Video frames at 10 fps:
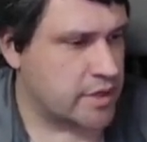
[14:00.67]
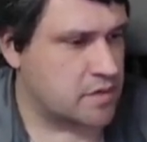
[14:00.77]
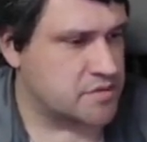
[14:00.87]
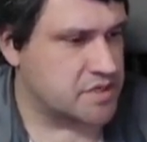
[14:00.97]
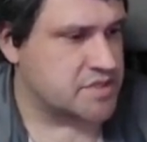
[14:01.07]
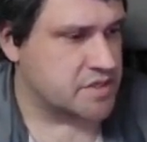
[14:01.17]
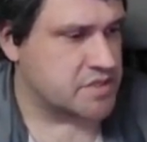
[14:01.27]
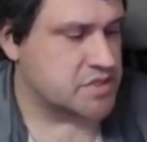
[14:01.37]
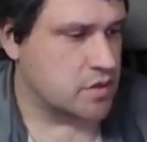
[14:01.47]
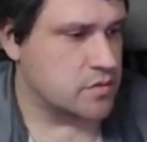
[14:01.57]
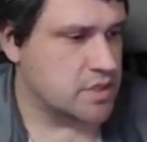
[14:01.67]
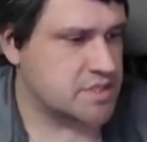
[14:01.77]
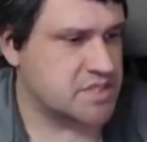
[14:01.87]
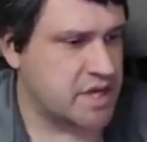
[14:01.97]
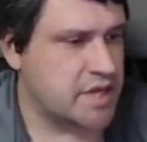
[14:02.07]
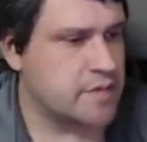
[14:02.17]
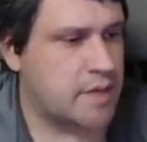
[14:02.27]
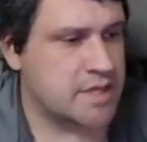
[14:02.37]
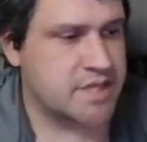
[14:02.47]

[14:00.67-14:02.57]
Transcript: player details. So let's say my